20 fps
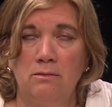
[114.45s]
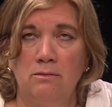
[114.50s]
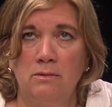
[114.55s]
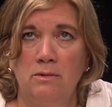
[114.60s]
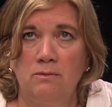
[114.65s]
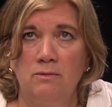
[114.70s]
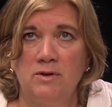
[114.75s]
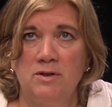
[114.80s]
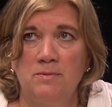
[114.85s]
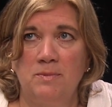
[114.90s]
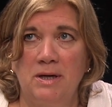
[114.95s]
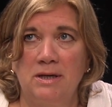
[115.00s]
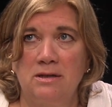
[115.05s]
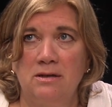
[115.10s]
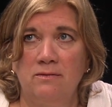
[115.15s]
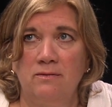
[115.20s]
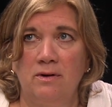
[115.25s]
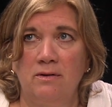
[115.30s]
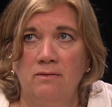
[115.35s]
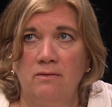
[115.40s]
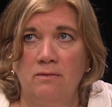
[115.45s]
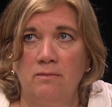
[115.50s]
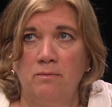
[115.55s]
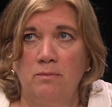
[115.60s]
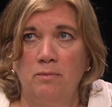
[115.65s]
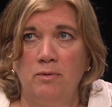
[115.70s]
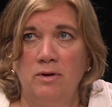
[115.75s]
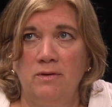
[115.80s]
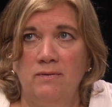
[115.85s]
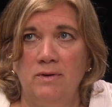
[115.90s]
respective of
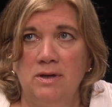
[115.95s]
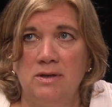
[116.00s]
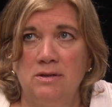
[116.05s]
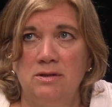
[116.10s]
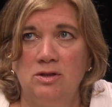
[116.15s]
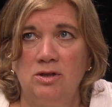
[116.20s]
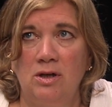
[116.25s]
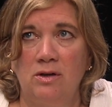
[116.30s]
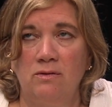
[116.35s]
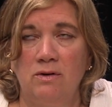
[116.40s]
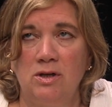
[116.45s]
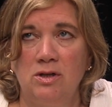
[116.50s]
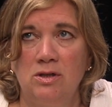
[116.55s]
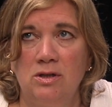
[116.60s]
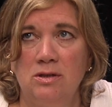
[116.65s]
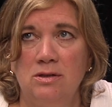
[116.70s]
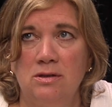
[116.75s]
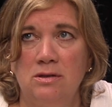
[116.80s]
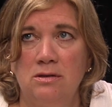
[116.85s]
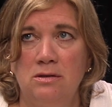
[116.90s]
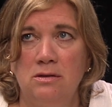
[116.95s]
previous generations,